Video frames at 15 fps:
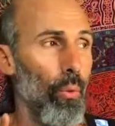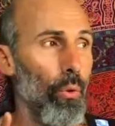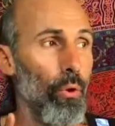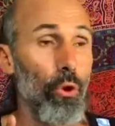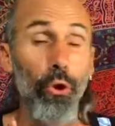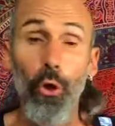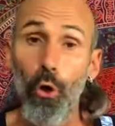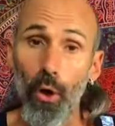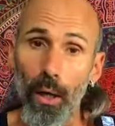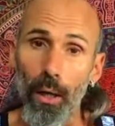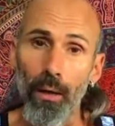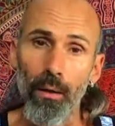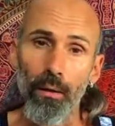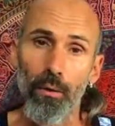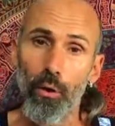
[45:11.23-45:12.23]

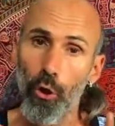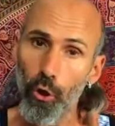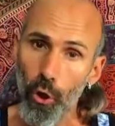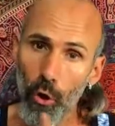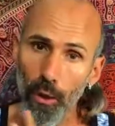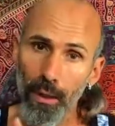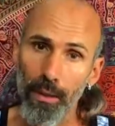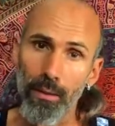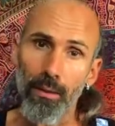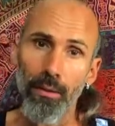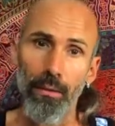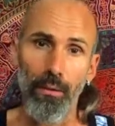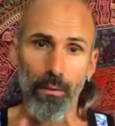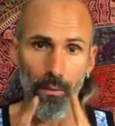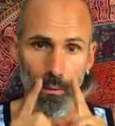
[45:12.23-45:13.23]
Yoga, the yogis,
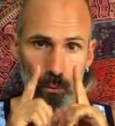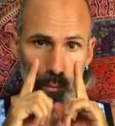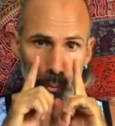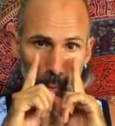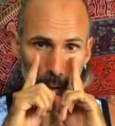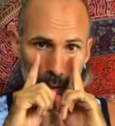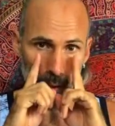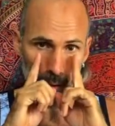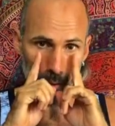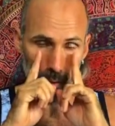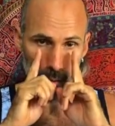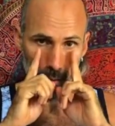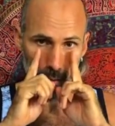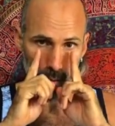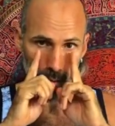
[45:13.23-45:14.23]
when
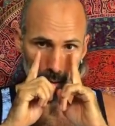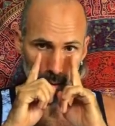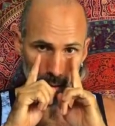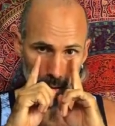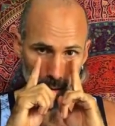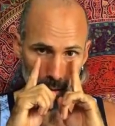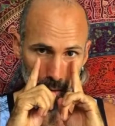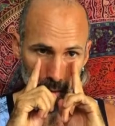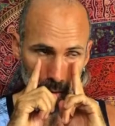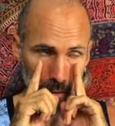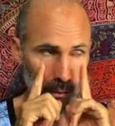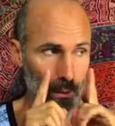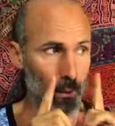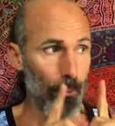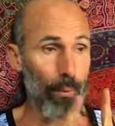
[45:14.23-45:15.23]

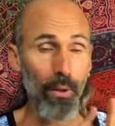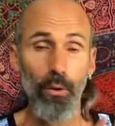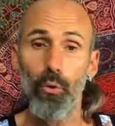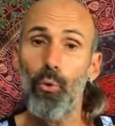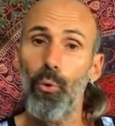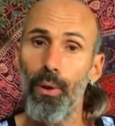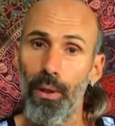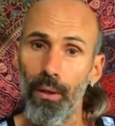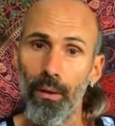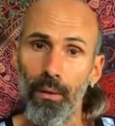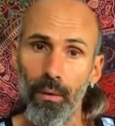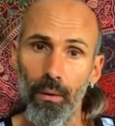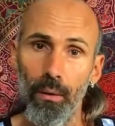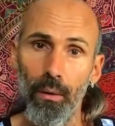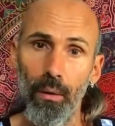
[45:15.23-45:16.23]
they were doing
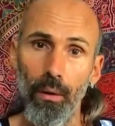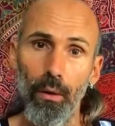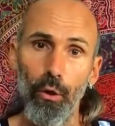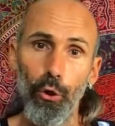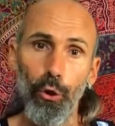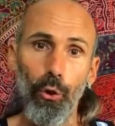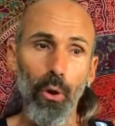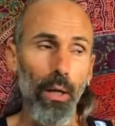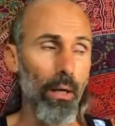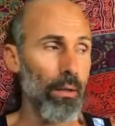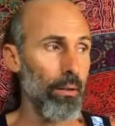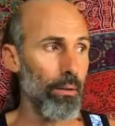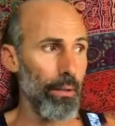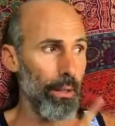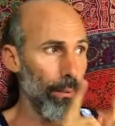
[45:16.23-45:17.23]
yoga,
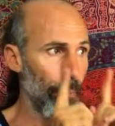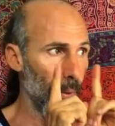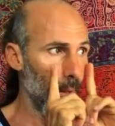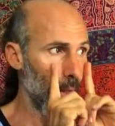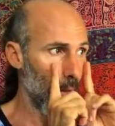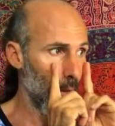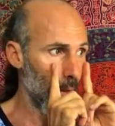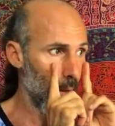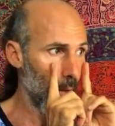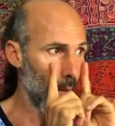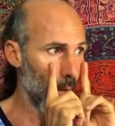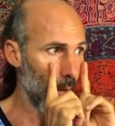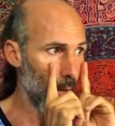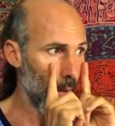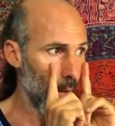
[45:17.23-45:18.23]
they were
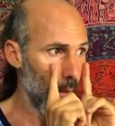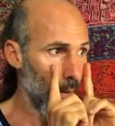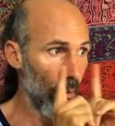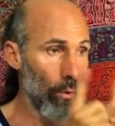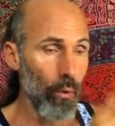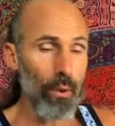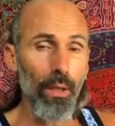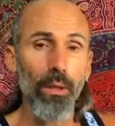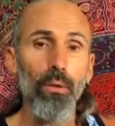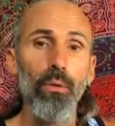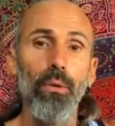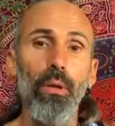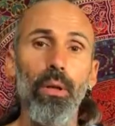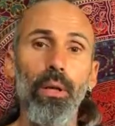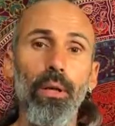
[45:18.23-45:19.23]
looking to
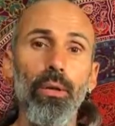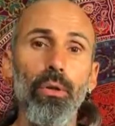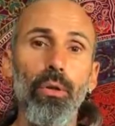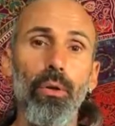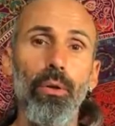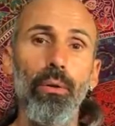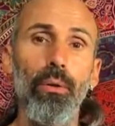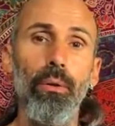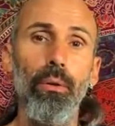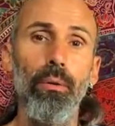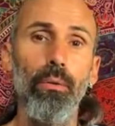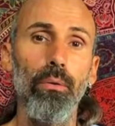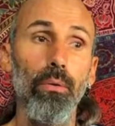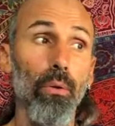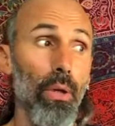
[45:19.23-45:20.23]
the nature,
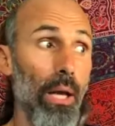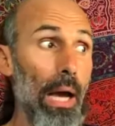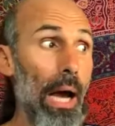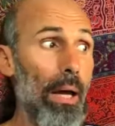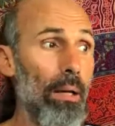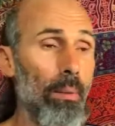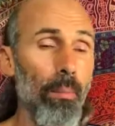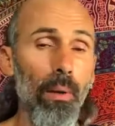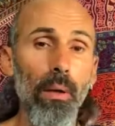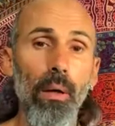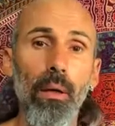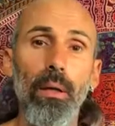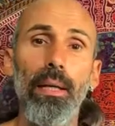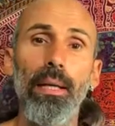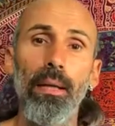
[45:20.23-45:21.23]
to the animal
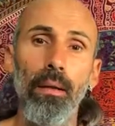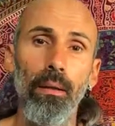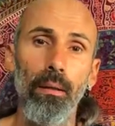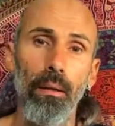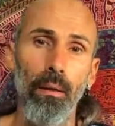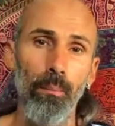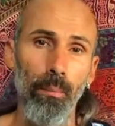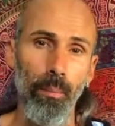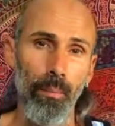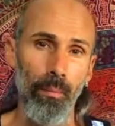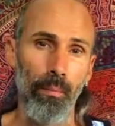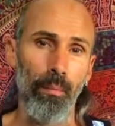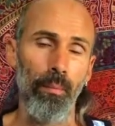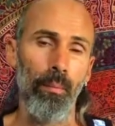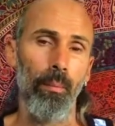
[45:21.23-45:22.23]
kingdom.
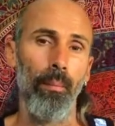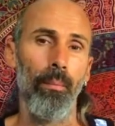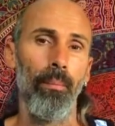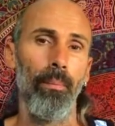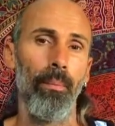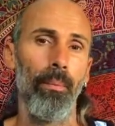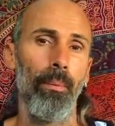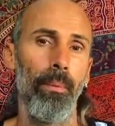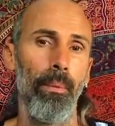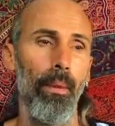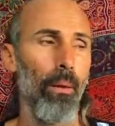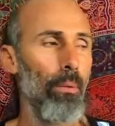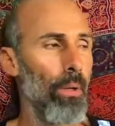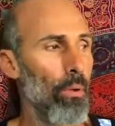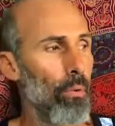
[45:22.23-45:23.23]
They
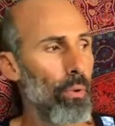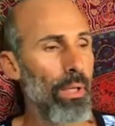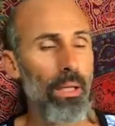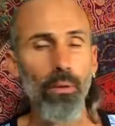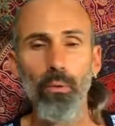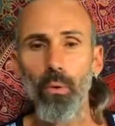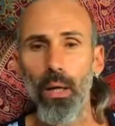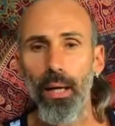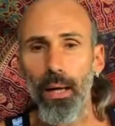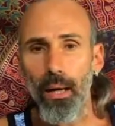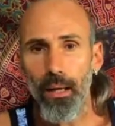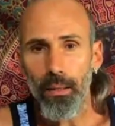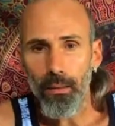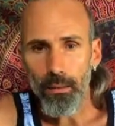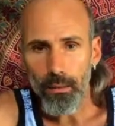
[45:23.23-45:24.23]
were looking to a
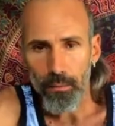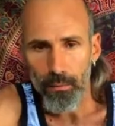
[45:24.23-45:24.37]
cat,